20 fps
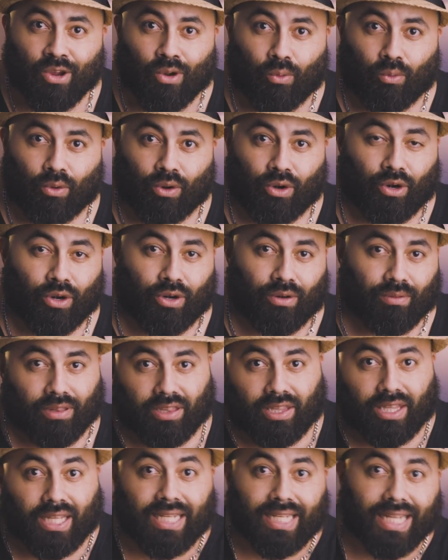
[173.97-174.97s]
were
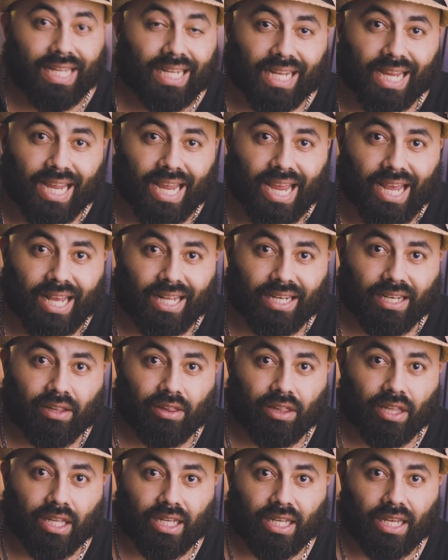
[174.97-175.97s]
thinking ahead
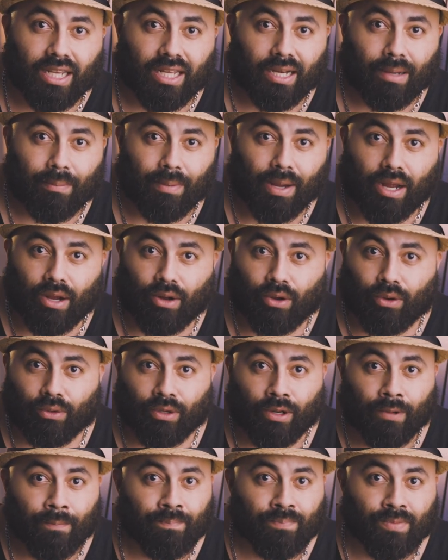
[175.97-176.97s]
and thinking
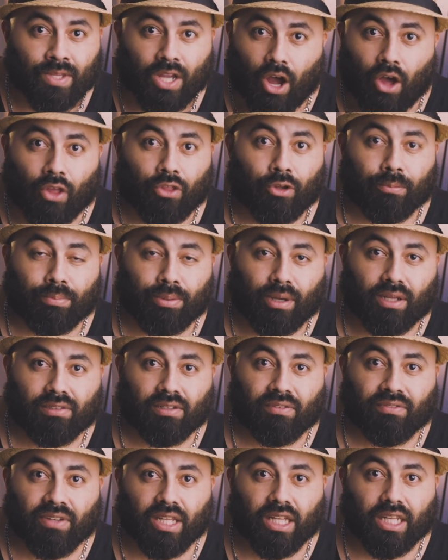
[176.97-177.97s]
about other
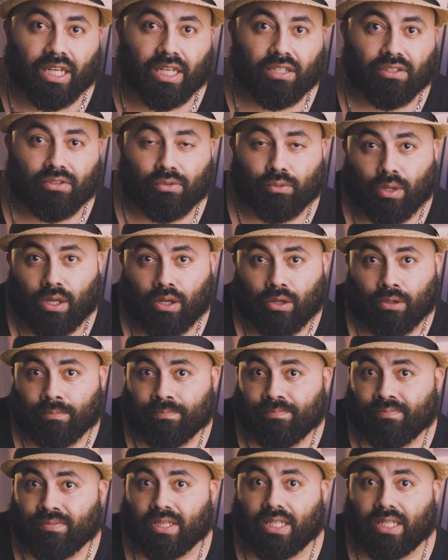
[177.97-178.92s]
possibilities, well,